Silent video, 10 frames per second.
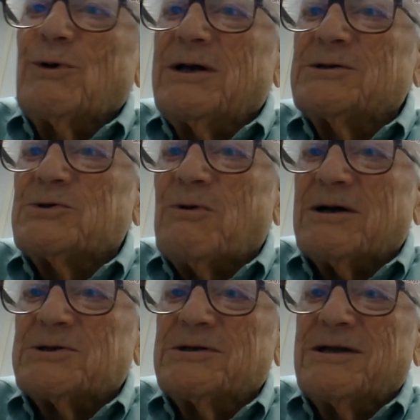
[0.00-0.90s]

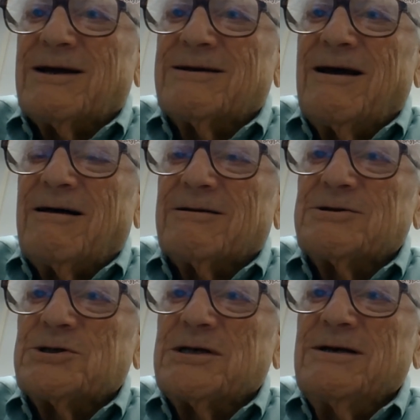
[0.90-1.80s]
reconstruction
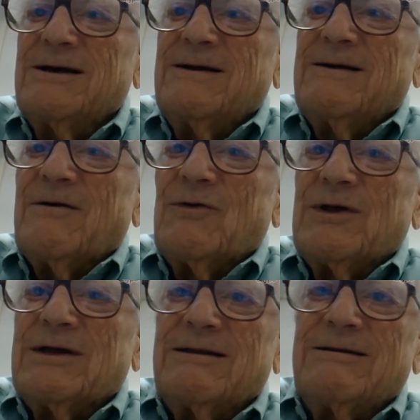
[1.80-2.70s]
technology
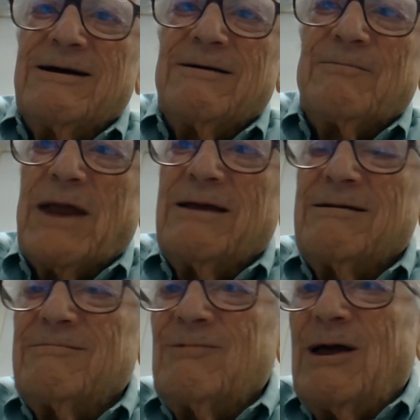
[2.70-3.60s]
that
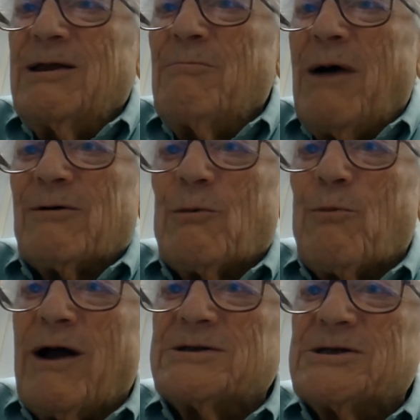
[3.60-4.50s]
any
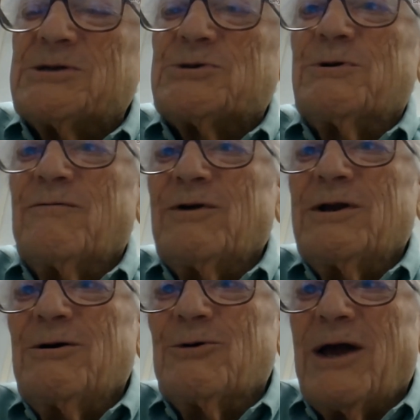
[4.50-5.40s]
microprocessor in a
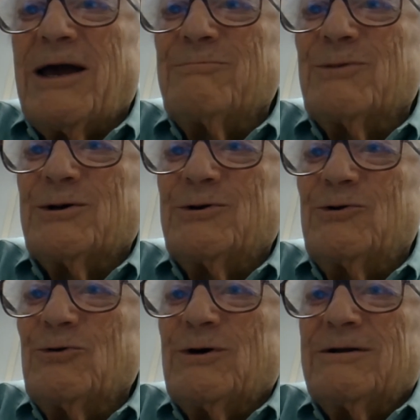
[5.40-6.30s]
video game could
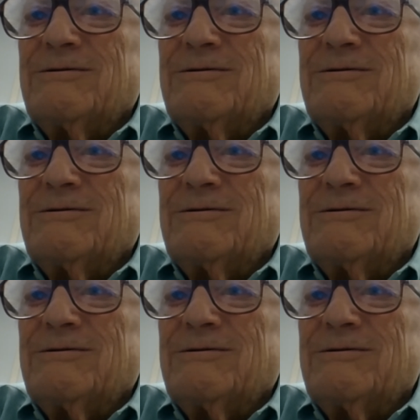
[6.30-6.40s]
do